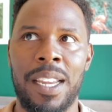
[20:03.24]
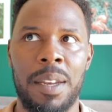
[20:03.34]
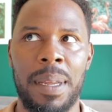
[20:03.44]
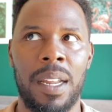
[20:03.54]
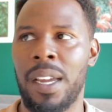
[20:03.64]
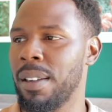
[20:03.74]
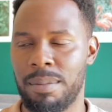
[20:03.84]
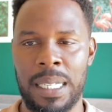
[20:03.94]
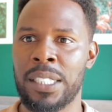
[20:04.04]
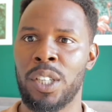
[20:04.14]
going to be like,
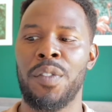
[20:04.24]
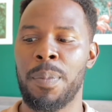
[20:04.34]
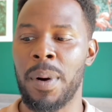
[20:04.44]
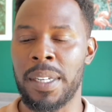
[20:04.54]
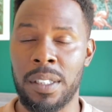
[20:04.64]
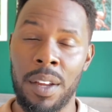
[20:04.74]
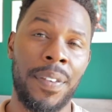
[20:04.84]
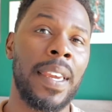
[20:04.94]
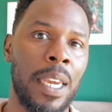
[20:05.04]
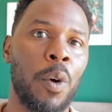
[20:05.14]
it's overpriced. And I
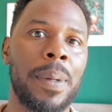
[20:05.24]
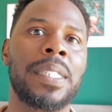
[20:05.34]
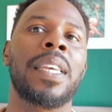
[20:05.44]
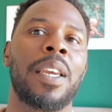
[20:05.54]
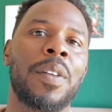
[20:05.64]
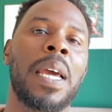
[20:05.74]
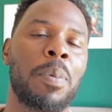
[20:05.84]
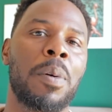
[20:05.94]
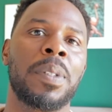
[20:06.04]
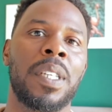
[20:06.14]
think he'll be sitting on that
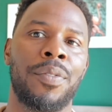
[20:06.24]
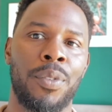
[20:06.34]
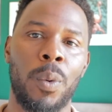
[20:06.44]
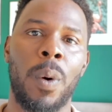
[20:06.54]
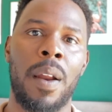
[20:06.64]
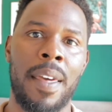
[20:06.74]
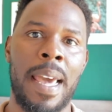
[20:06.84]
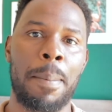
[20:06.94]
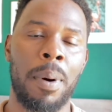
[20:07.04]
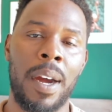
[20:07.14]
property for a while at
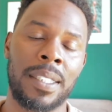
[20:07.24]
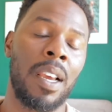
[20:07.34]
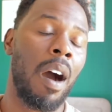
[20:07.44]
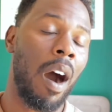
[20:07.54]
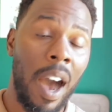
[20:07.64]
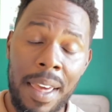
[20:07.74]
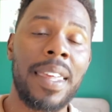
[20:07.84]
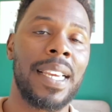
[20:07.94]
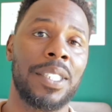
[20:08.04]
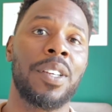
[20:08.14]
that price. I
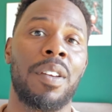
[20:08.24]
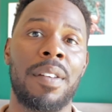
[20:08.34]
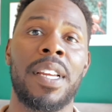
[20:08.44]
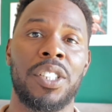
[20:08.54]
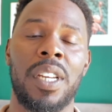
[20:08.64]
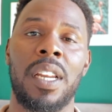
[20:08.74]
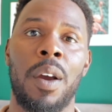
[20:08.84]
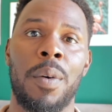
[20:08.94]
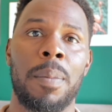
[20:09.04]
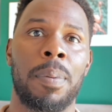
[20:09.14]
think he's going to eventually
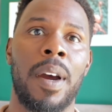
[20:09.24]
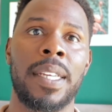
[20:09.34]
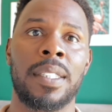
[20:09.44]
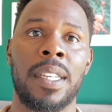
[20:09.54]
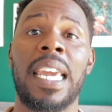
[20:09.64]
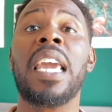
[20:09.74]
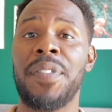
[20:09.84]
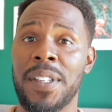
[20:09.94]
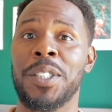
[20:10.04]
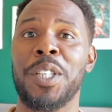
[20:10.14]
lower the price if
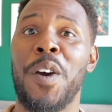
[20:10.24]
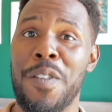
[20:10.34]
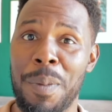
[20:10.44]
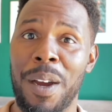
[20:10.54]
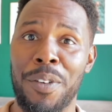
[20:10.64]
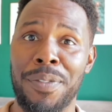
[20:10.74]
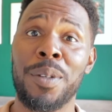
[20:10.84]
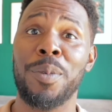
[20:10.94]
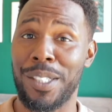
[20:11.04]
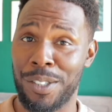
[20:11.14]
he doesn't go with my offer,
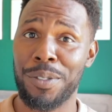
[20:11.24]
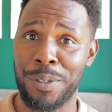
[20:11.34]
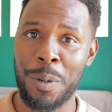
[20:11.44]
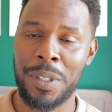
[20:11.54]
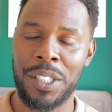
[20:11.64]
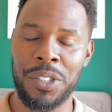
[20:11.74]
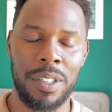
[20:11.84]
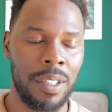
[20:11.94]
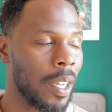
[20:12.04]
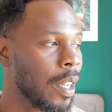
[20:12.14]
which of course he should.